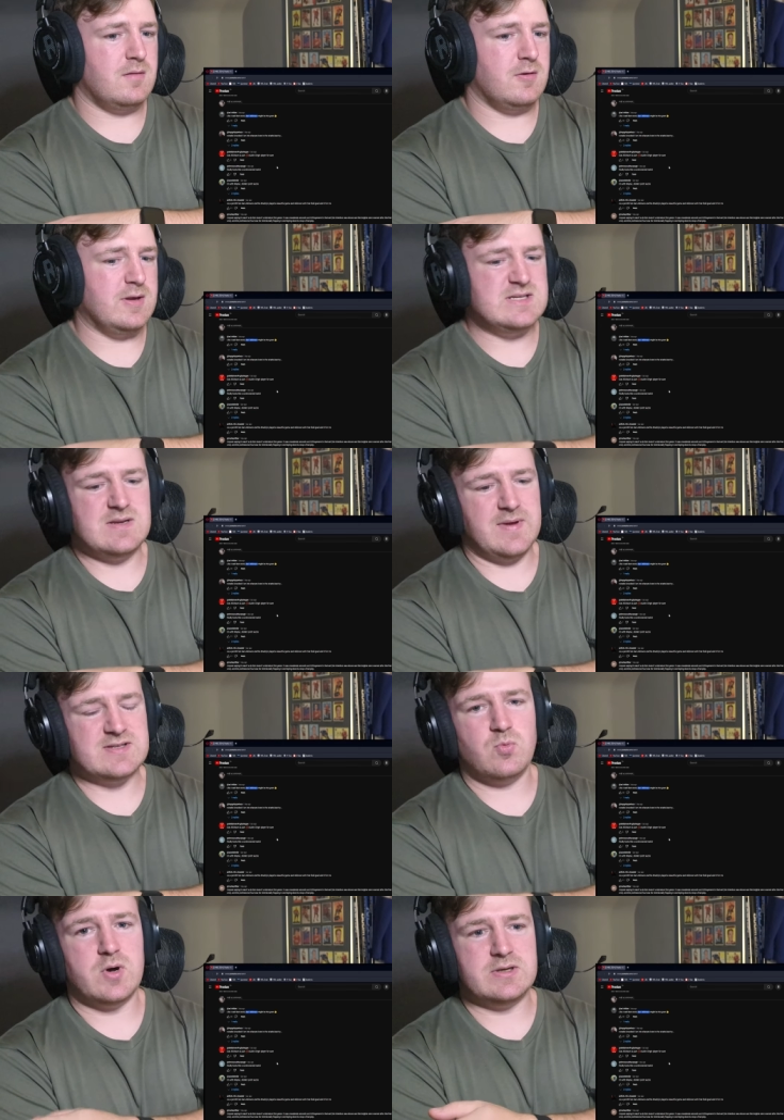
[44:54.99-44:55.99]
each team
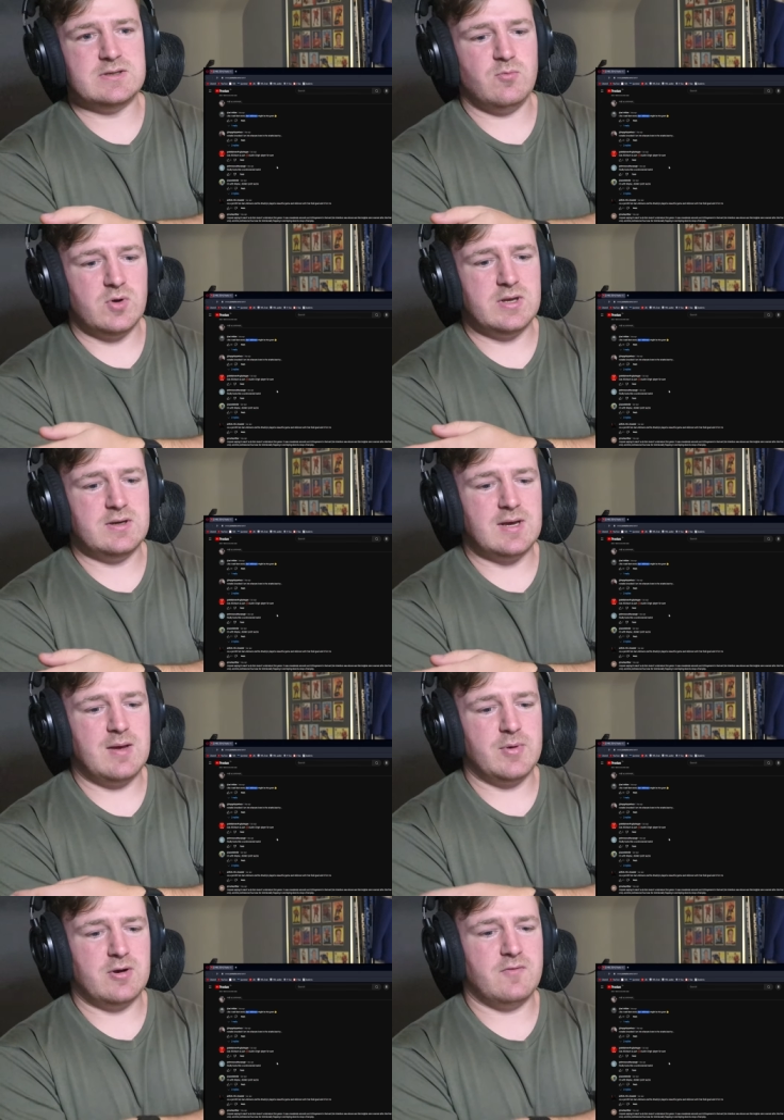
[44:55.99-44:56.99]
gets one
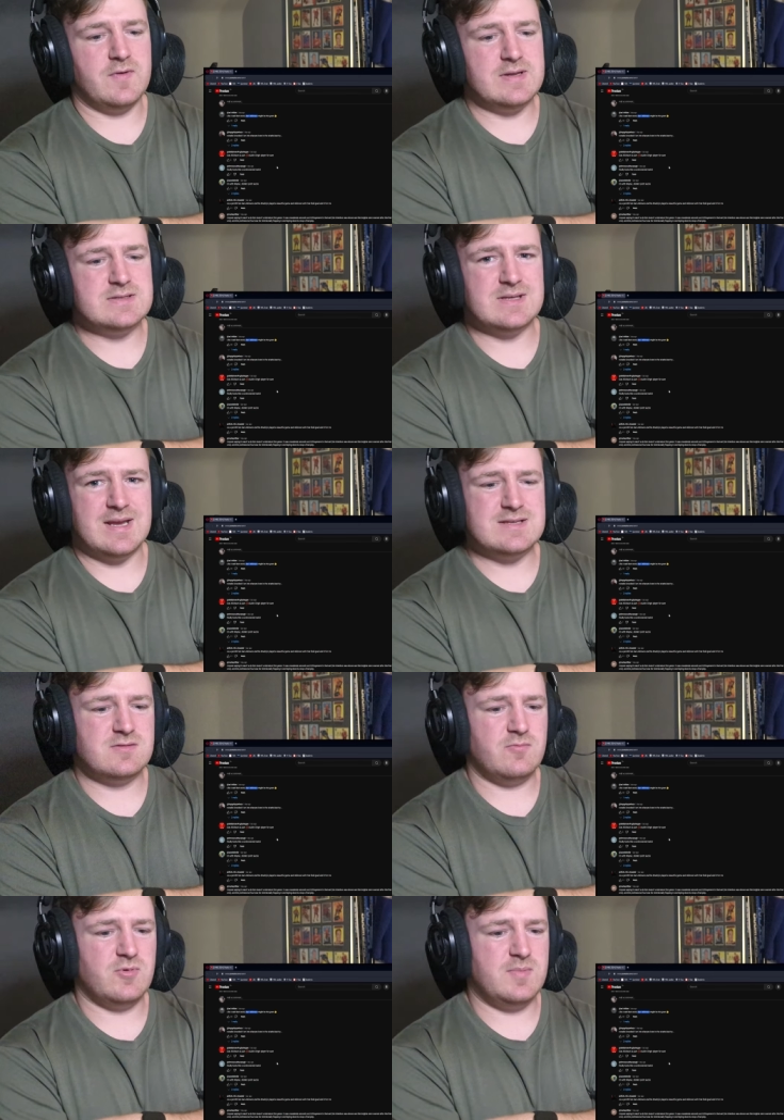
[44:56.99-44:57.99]
time on offense, I guess
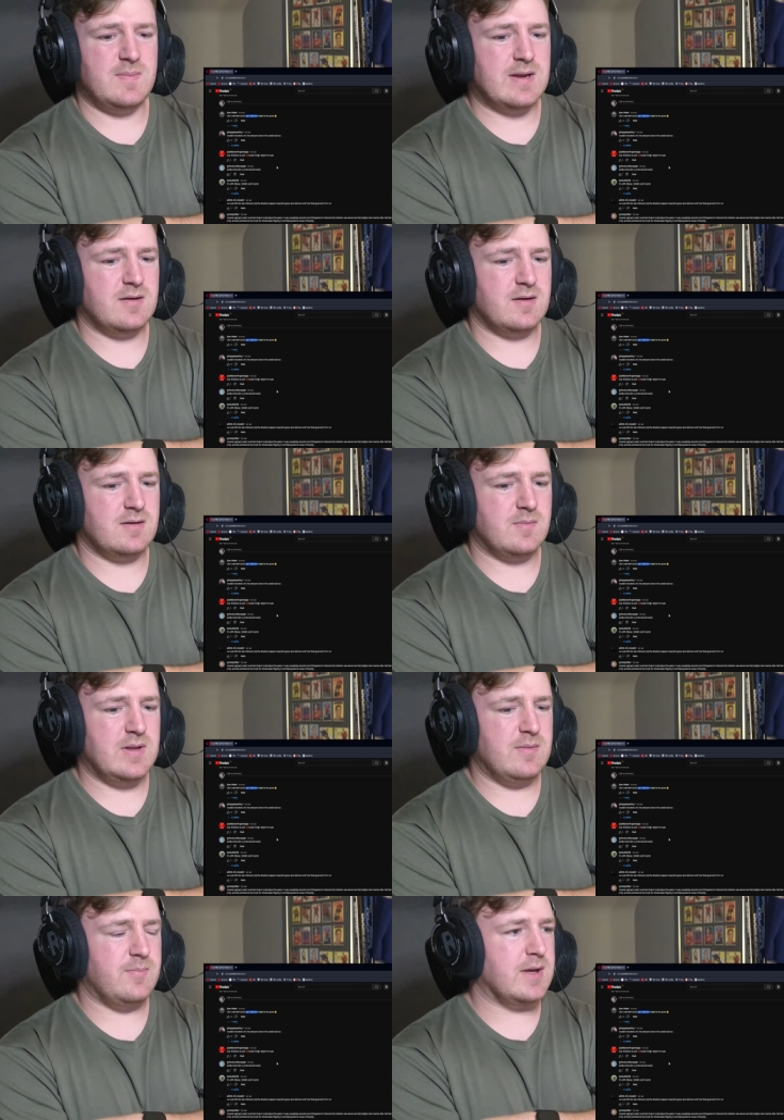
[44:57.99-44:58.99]
it would be better to
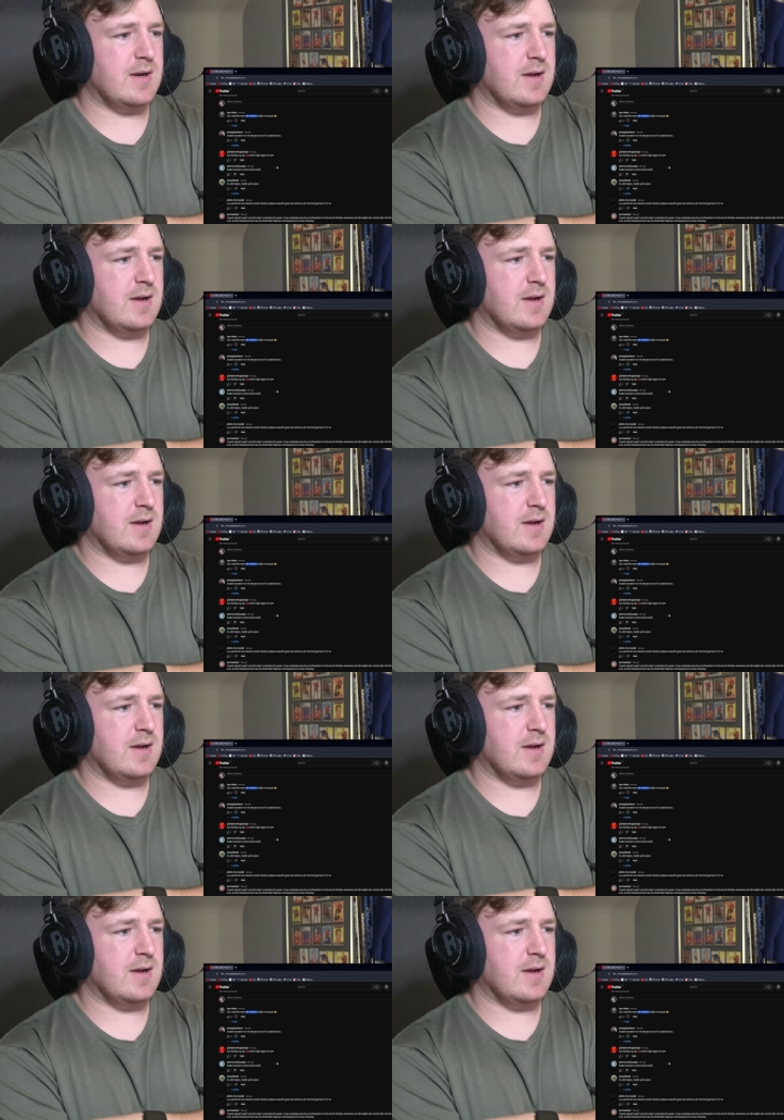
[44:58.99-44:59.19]
me, but